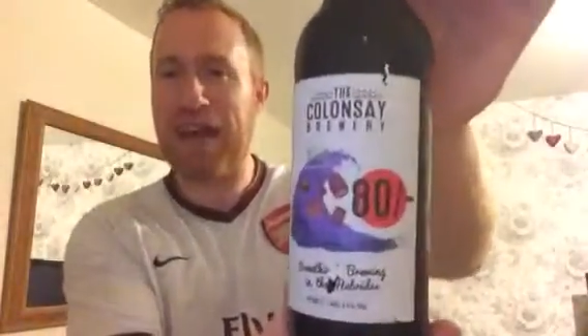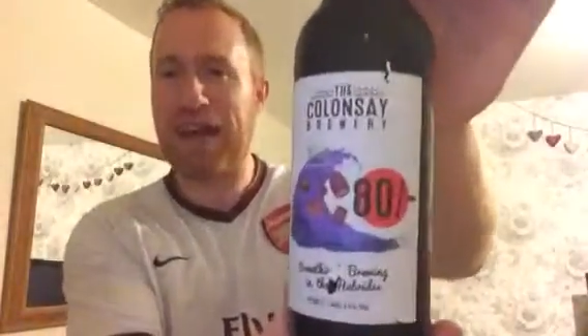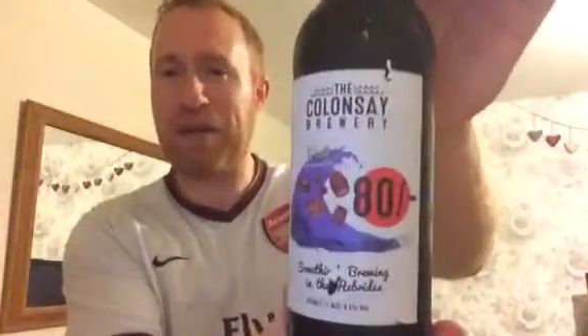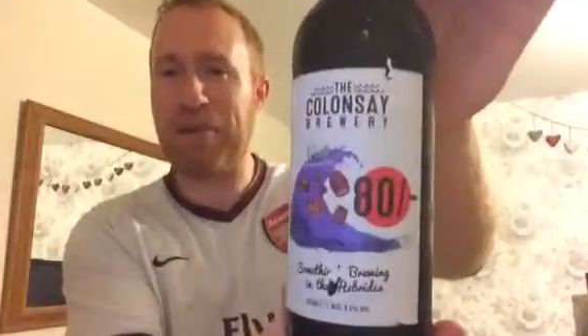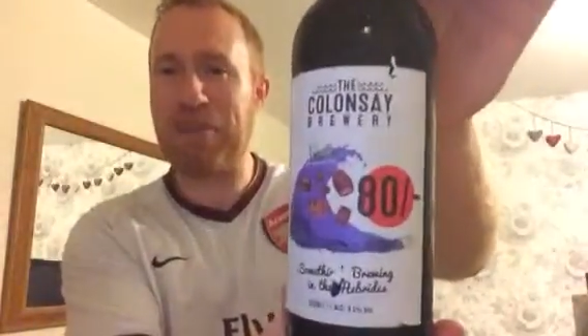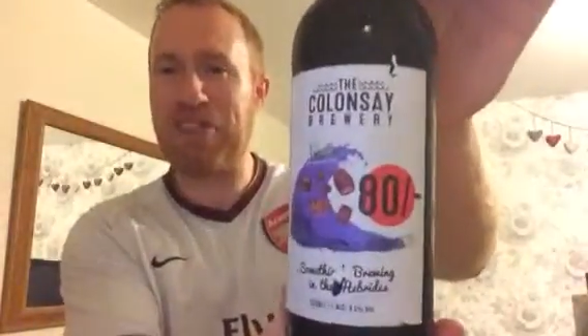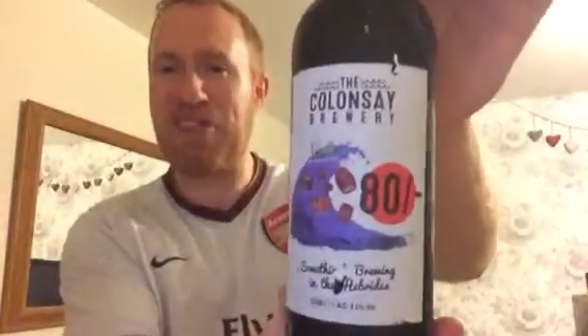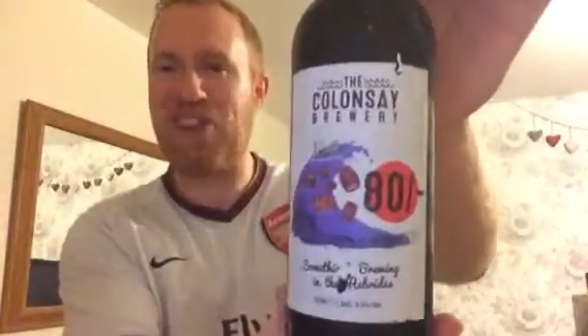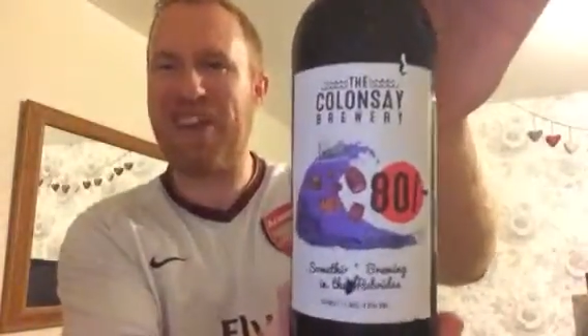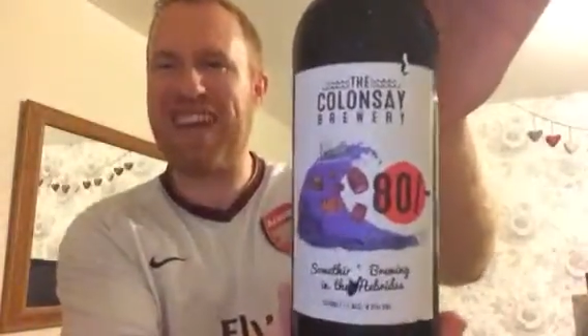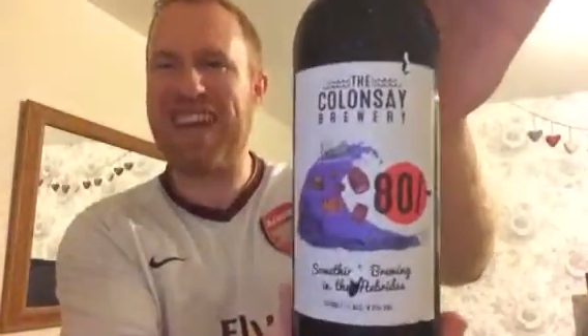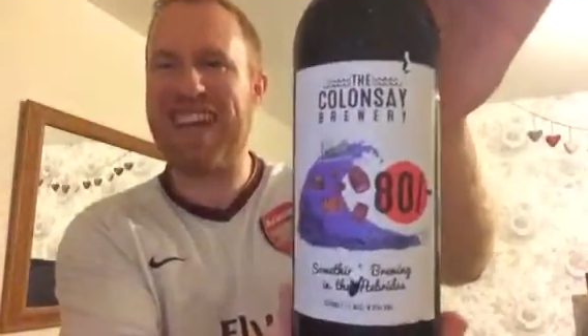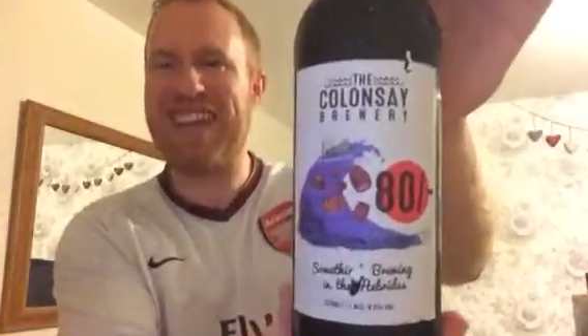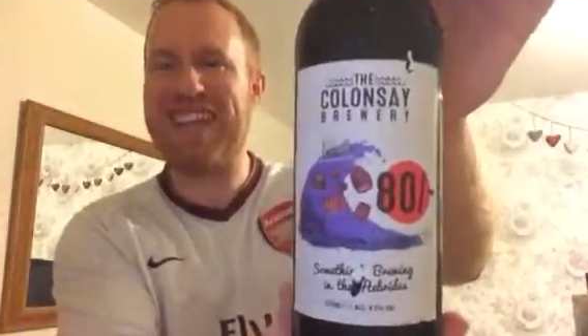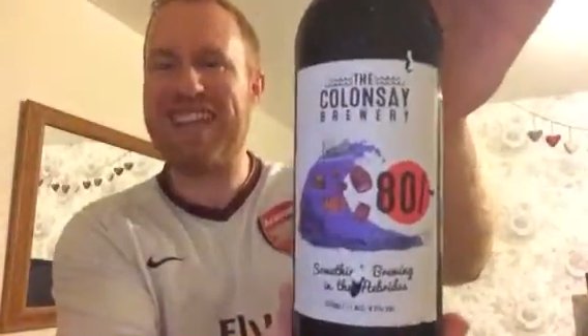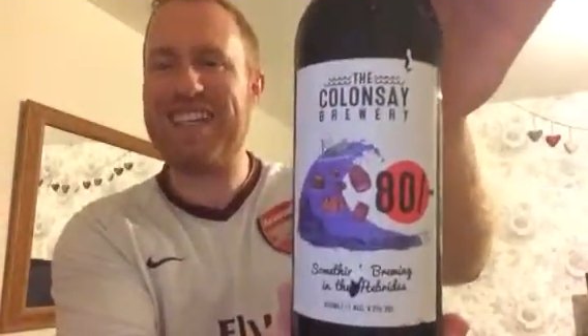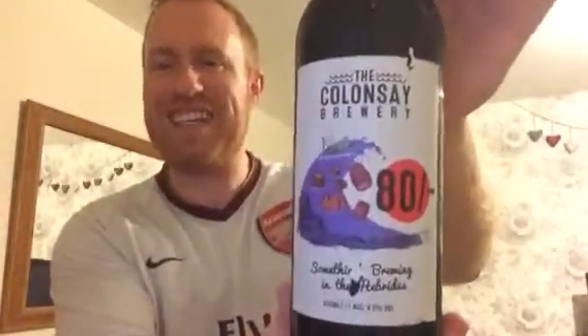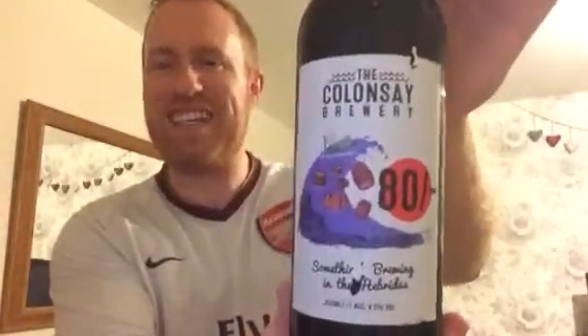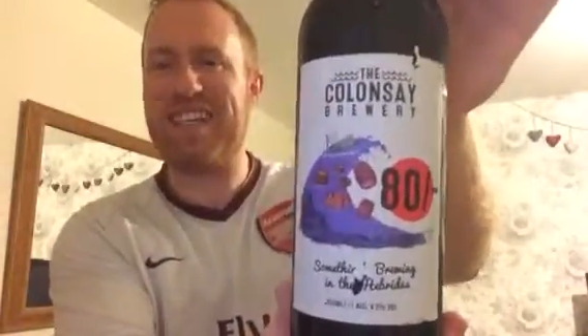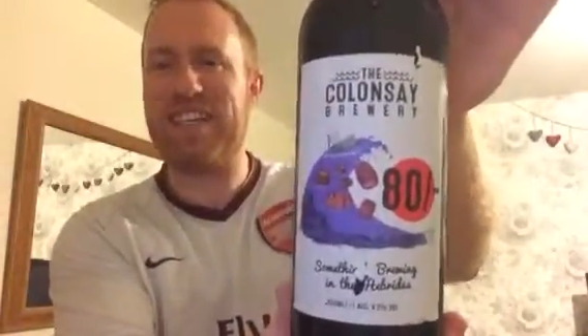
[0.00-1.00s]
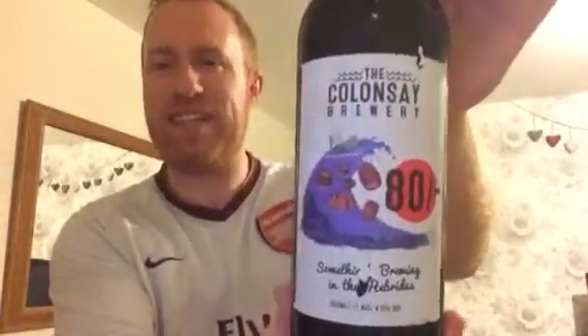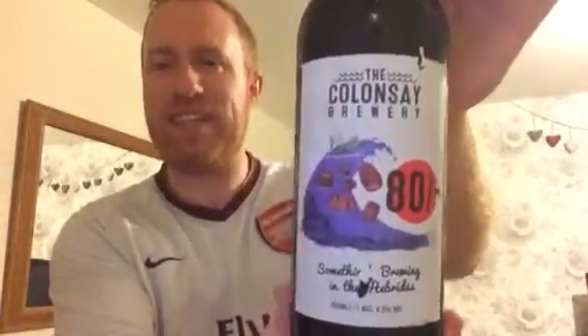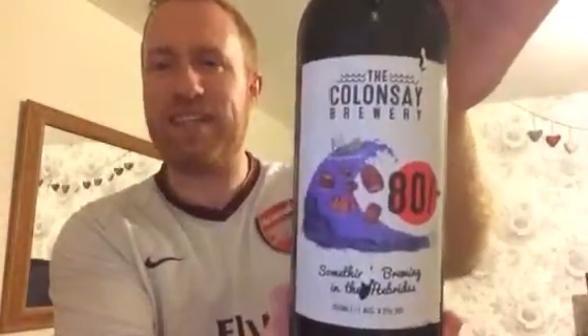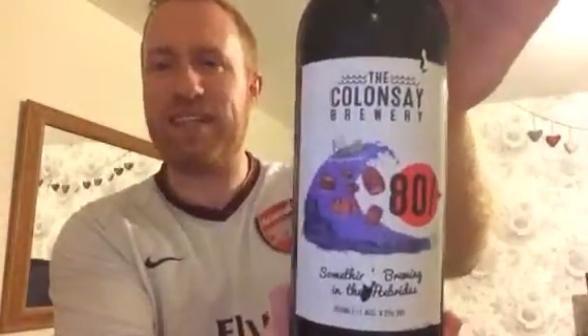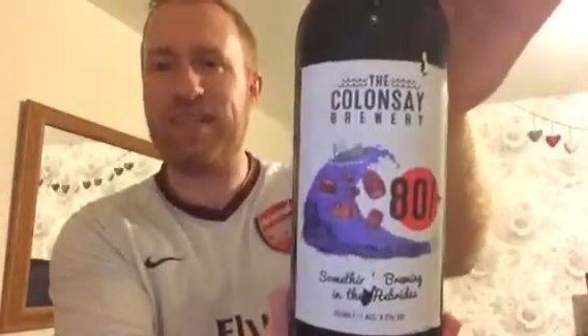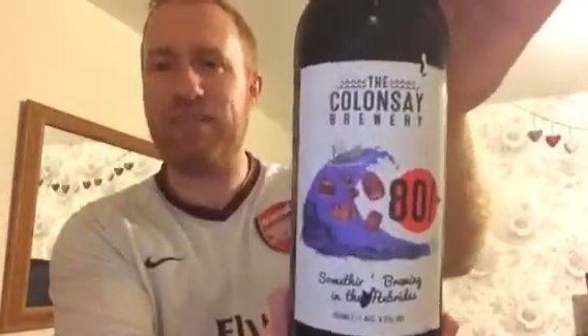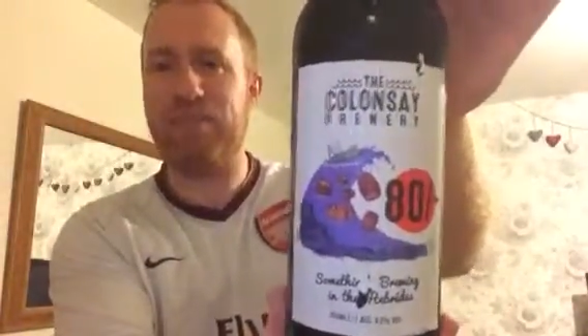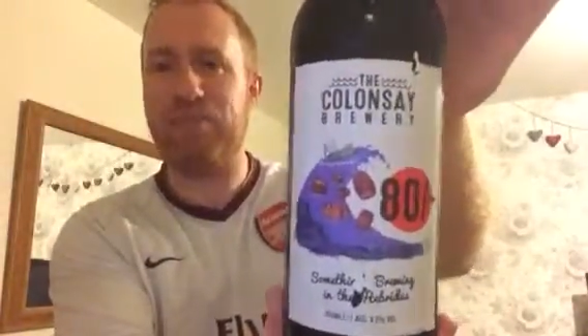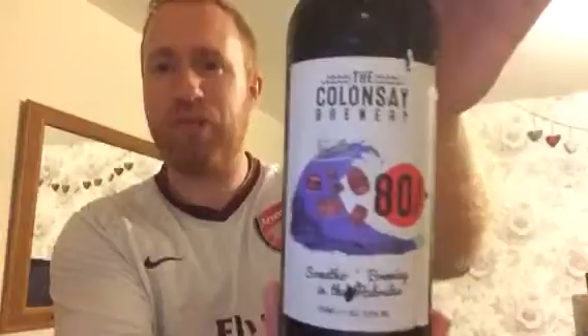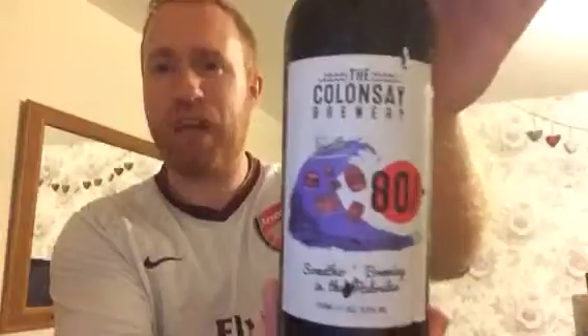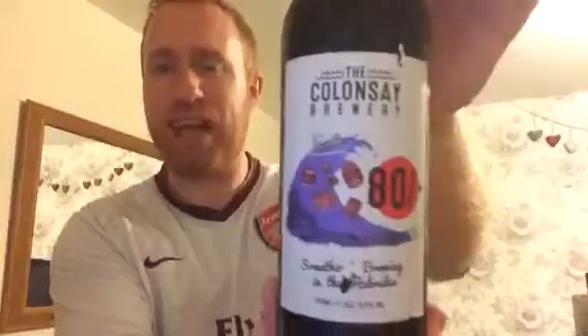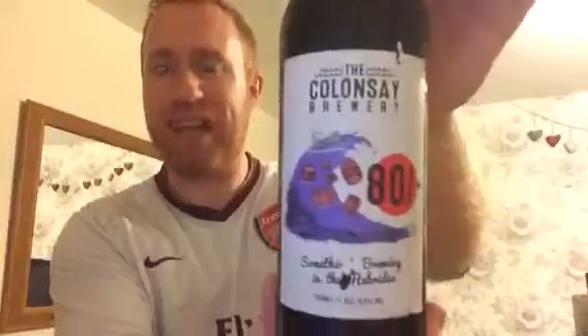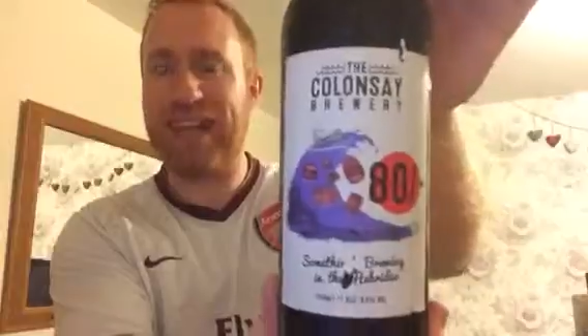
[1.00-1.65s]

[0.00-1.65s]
and it was their 80 Shilling Ale.